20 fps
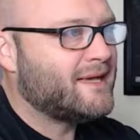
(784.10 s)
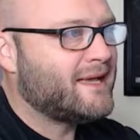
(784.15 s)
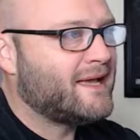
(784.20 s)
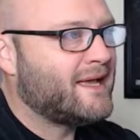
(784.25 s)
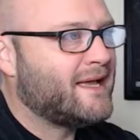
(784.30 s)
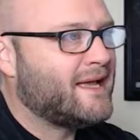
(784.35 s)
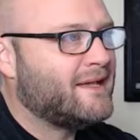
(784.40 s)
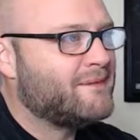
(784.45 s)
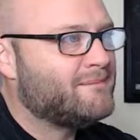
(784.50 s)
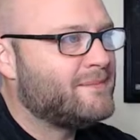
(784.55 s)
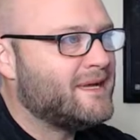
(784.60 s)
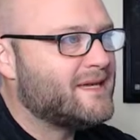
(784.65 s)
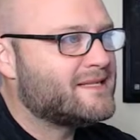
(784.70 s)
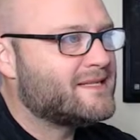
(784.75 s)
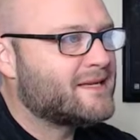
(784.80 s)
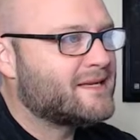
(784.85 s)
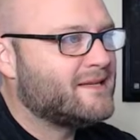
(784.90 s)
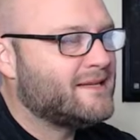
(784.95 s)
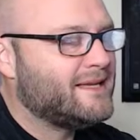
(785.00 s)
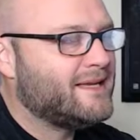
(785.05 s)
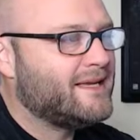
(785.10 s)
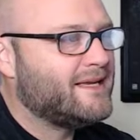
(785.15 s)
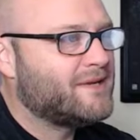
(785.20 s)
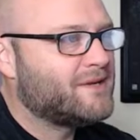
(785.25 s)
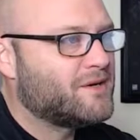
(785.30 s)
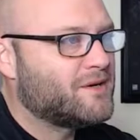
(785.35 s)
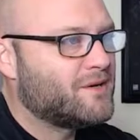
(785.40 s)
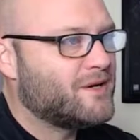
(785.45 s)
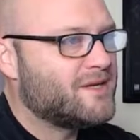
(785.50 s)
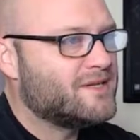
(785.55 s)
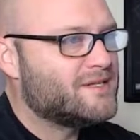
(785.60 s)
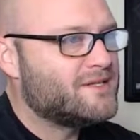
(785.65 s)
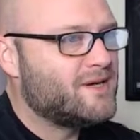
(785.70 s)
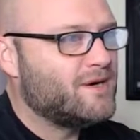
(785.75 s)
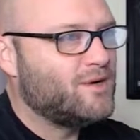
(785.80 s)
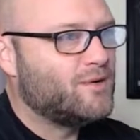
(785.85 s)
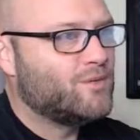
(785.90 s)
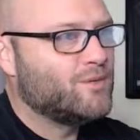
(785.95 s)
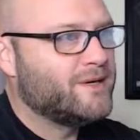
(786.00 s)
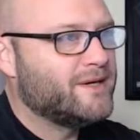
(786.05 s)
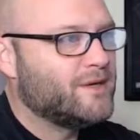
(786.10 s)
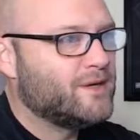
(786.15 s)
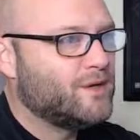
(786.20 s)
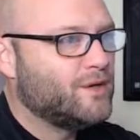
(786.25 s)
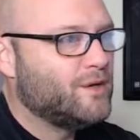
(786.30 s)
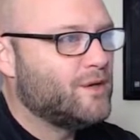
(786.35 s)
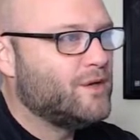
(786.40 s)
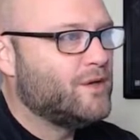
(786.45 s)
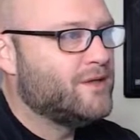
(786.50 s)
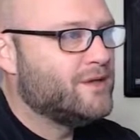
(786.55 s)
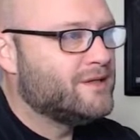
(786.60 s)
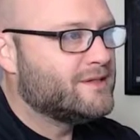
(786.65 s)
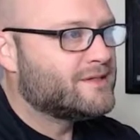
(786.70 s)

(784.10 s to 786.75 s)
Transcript: and basically there is no real